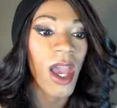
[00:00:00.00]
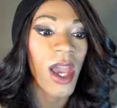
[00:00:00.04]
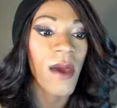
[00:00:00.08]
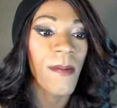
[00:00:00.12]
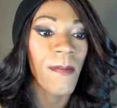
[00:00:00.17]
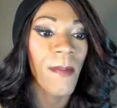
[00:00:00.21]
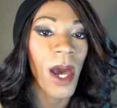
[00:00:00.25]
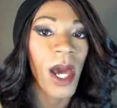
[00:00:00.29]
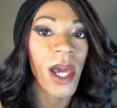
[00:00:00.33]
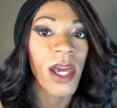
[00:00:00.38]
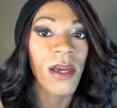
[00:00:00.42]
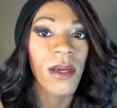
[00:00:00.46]

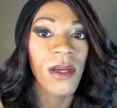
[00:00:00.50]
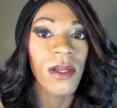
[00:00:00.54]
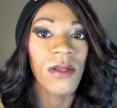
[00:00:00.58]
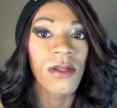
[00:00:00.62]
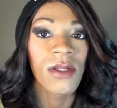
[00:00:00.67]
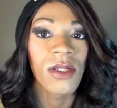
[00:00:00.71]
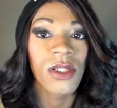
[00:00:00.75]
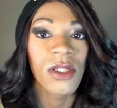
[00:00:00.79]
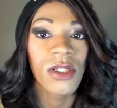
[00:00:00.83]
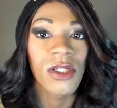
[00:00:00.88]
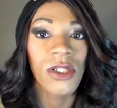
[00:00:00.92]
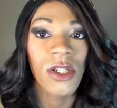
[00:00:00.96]
in my
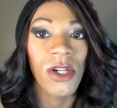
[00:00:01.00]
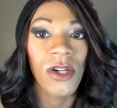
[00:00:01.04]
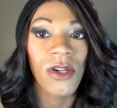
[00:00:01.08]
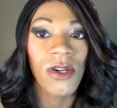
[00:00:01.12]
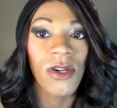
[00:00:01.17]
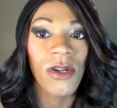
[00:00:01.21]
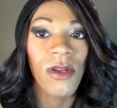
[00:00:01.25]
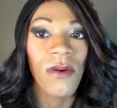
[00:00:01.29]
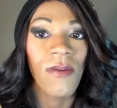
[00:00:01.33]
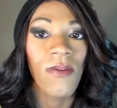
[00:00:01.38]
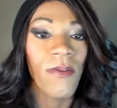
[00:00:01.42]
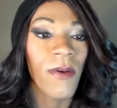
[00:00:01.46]

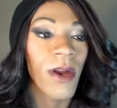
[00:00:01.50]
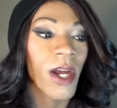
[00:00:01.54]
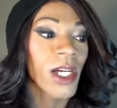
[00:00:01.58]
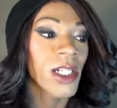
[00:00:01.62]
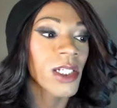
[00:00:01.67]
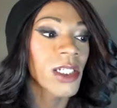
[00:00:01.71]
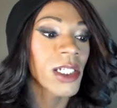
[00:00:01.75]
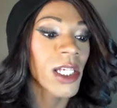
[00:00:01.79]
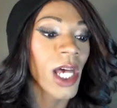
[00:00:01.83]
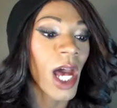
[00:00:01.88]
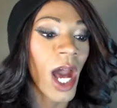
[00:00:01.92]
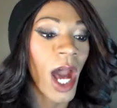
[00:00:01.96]
circle of
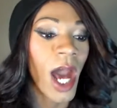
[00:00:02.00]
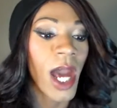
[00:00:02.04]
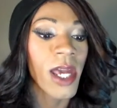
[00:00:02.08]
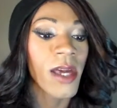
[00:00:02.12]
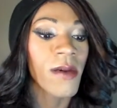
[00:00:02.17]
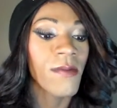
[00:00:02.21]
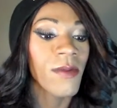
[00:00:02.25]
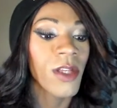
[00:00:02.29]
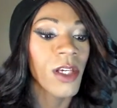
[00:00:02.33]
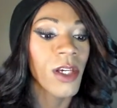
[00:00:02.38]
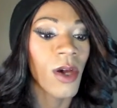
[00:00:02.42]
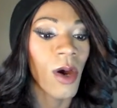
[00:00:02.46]
friends, I
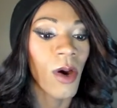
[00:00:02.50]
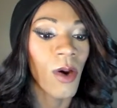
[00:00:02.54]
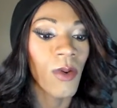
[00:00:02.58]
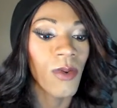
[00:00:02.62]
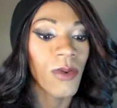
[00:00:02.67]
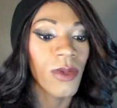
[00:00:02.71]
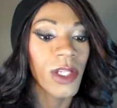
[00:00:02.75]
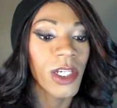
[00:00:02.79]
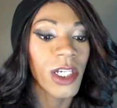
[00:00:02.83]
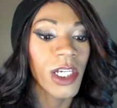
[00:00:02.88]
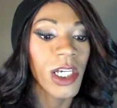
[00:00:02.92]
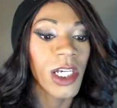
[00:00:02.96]
am the
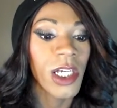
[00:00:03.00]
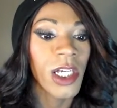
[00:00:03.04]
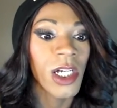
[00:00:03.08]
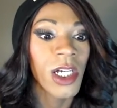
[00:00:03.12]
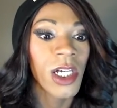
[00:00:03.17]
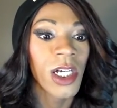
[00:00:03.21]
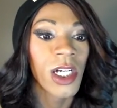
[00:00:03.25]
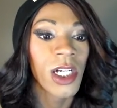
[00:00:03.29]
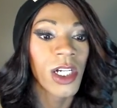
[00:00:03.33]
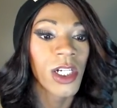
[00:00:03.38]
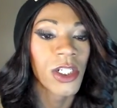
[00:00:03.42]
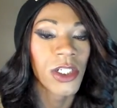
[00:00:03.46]
only
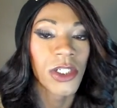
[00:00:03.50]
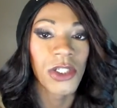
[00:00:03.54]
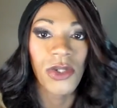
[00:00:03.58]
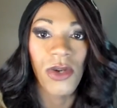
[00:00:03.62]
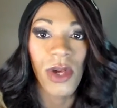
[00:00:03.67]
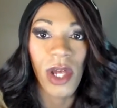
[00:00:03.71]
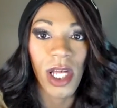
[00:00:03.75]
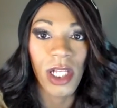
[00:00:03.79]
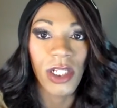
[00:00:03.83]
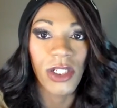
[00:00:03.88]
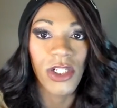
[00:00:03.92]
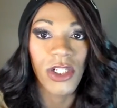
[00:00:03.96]

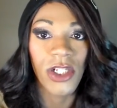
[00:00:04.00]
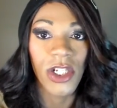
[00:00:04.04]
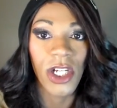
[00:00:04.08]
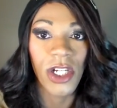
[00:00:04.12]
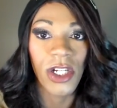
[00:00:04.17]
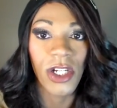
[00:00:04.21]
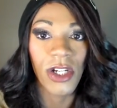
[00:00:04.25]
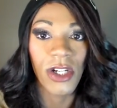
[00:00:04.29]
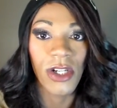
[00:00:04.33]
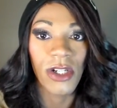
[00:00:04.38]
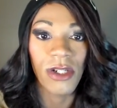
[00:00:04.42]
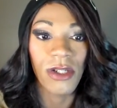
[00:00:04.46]

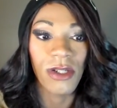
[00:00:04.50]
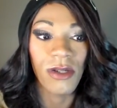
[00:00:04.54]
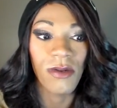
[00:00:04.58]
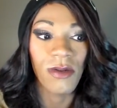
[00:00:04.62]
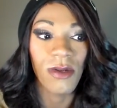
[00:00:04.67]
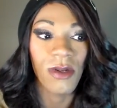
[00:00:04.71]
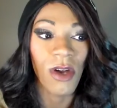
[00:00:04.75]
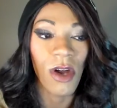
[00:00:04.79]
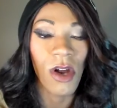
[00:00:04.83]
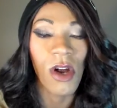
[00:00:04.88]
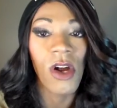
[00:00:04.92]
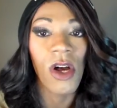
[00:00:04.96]
transgendered
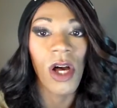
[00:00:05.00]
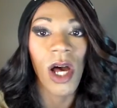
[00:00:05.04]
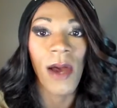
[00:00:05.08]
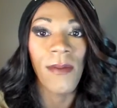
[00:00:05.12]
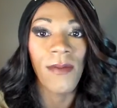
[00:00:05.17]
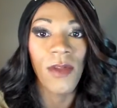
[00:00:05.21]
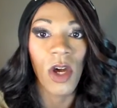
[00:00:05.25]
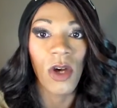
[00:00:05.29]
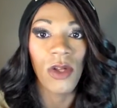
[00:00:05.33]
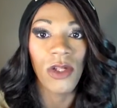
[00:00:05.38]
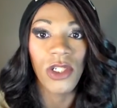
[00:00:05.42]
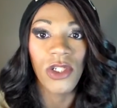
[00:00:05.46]
girl.
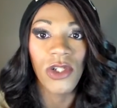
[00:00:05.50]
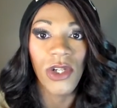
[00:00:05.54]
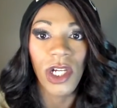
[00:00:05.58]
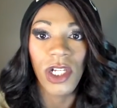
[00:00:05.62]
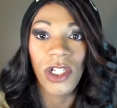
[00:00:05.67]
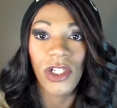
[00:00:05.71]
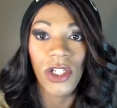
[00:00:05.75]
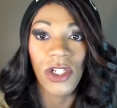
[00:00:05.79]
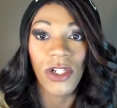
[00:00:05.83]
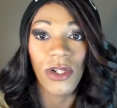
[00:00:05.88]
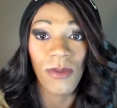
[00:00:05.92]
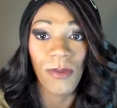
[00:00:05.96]
I'm the only
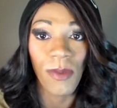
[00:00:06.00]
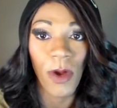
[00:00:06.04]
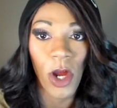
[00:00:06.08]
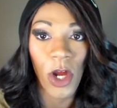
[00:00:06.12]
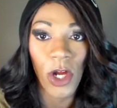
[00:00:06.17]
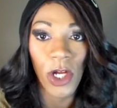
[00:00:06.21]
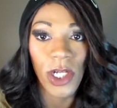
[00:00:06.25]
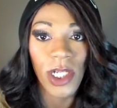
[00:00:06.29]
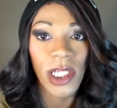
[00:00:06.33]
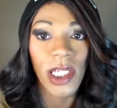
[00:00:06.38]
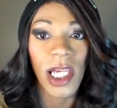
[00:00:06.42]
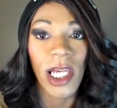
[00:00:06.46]
transgendered
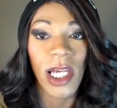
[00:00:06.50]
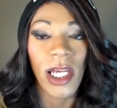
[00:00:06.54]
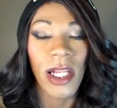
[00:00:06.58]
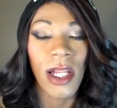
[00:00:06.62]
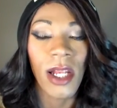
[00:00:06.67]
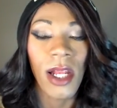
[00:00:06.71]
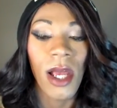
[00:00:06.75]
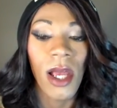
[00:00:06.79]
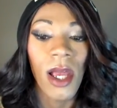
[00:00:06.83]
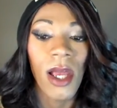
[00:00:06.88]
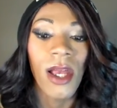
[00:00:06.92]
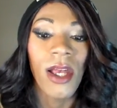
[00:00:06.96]
person.